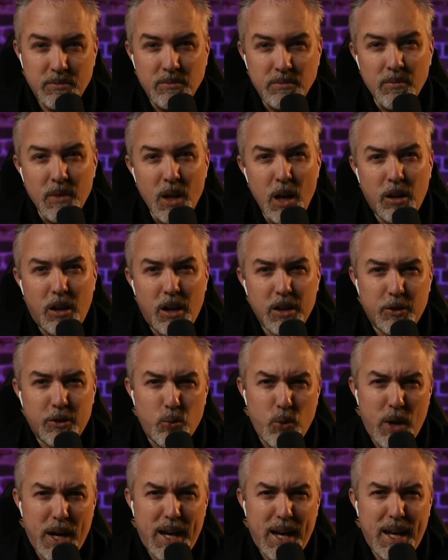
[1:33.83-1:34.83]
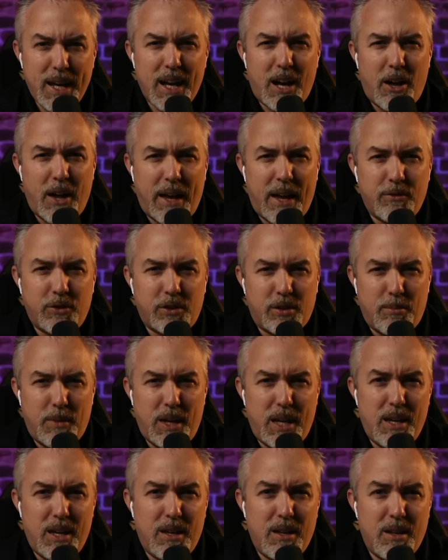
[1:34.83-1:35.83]
Along the way, I'll have some
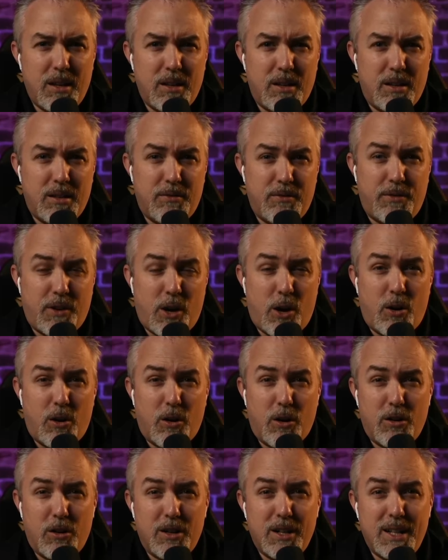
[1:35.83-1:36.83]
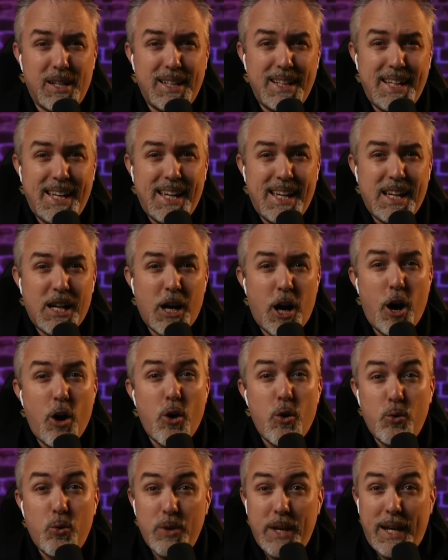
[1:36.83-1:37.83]
of our
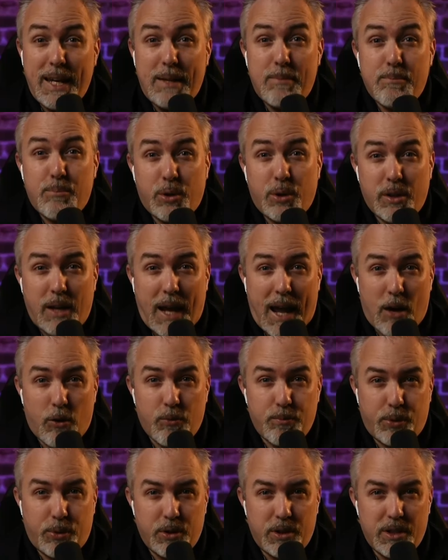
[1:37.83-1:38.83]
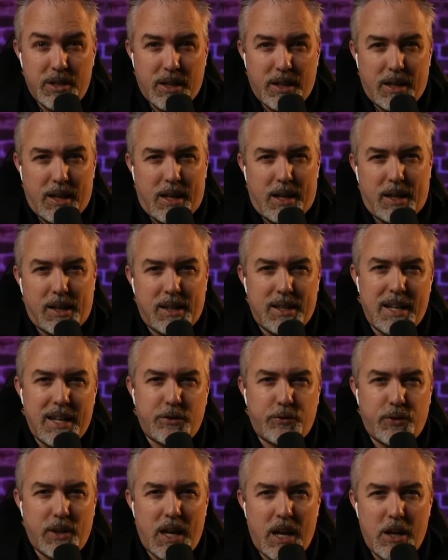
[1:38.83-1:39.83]
own input-output
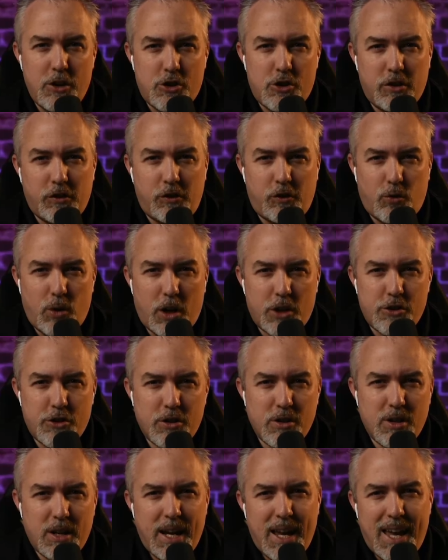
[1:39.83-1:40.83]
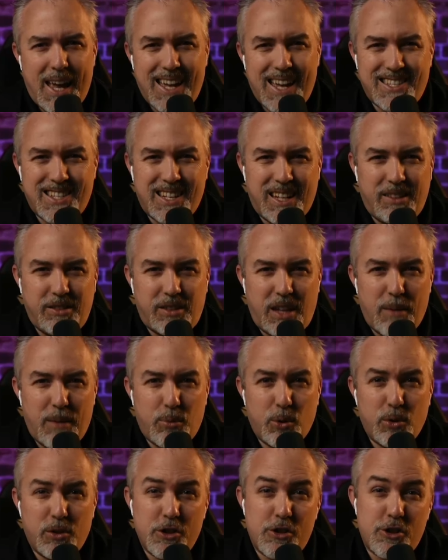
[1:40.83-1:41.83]
classification structure as an
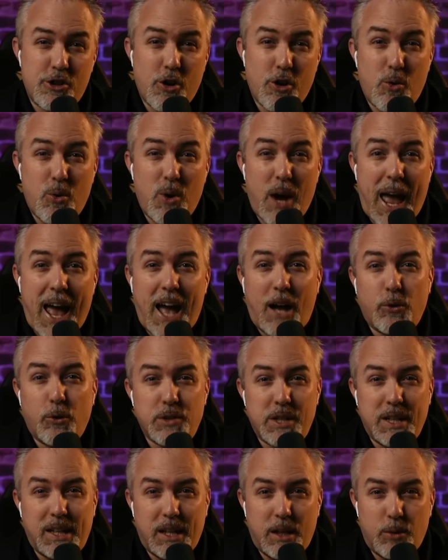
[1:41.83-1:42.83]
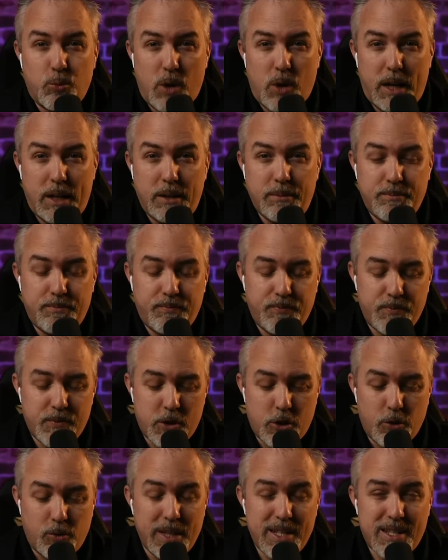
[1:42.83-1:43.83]
example to show how to get it right.
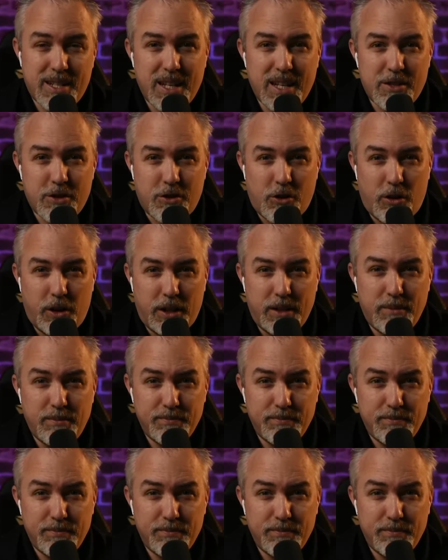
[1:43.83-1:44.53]
So let's get started.